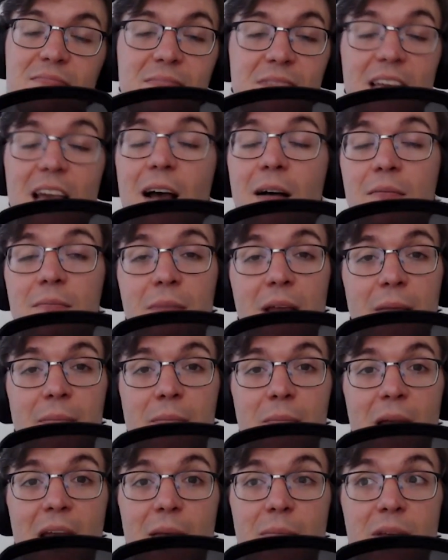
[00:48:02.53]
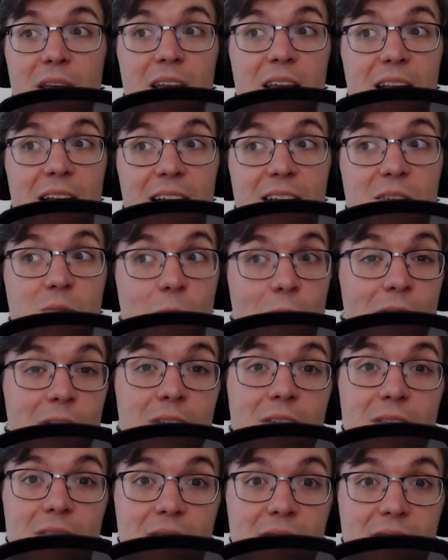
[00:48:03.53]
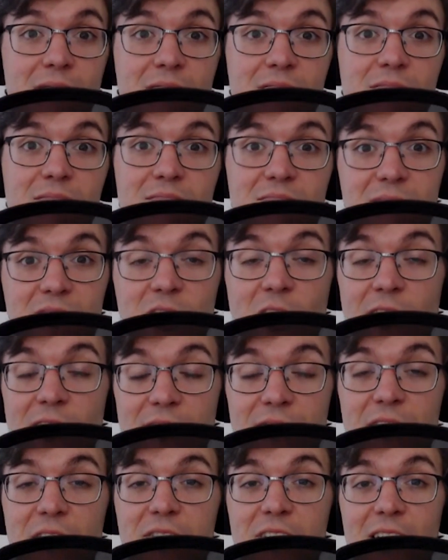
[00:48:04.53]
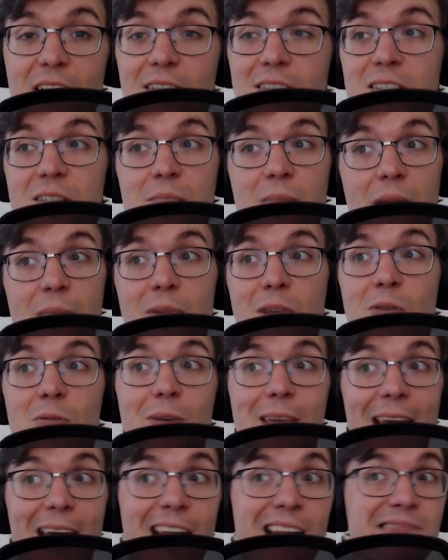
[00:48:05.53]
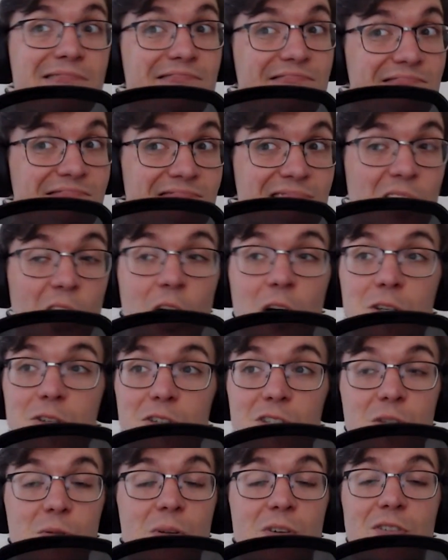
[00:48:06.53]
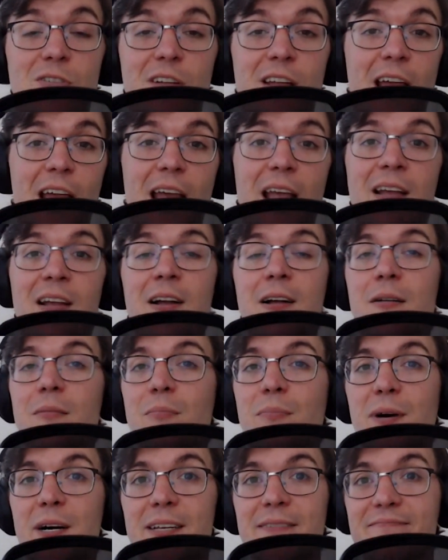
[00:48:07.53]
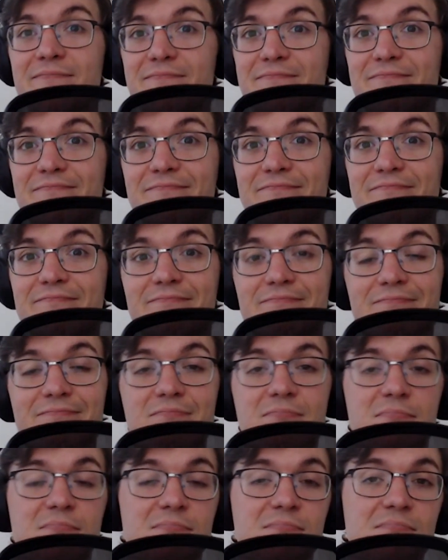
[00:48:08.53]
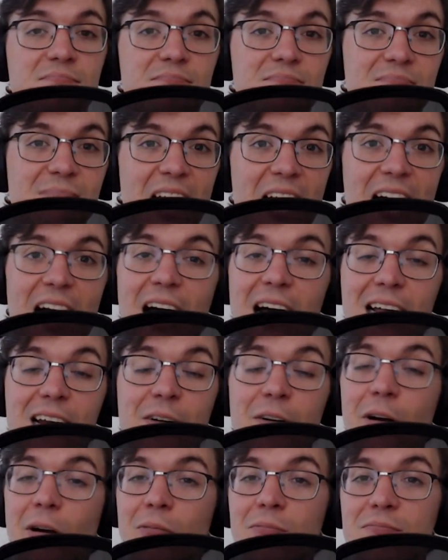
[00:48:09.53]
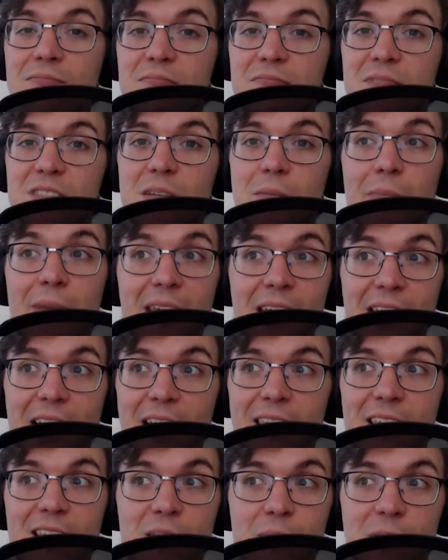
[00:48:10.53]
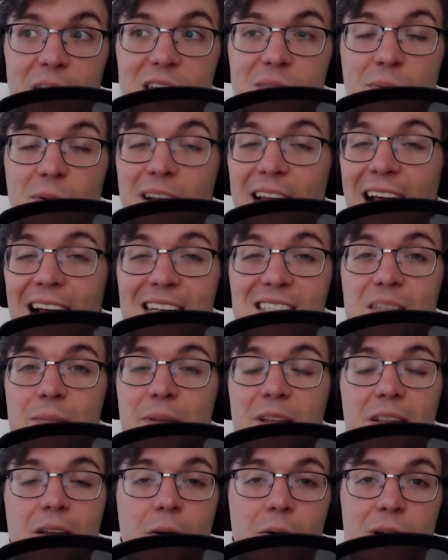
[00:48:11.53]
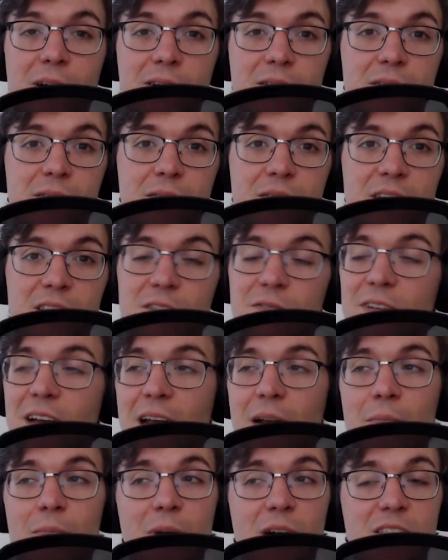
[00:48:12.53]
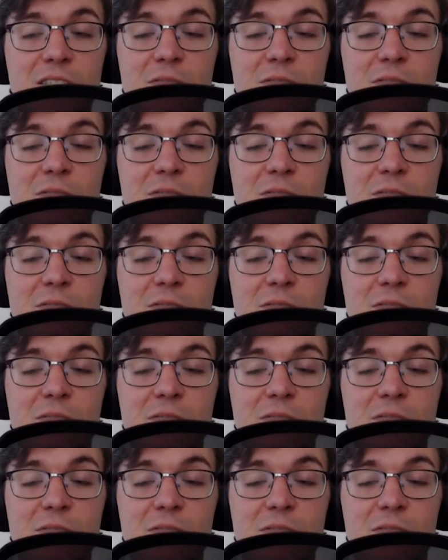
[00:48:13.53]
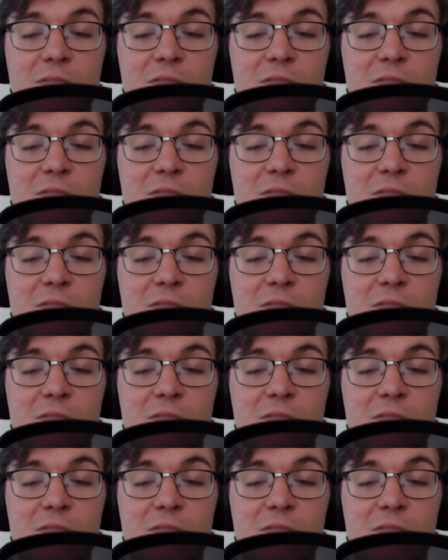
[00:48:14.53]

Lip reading: yeah, maybe it is worth charging $50 and maybe you get 100, 200K, but I don't know. To me, I think the price point has to be lower because you've got a much base.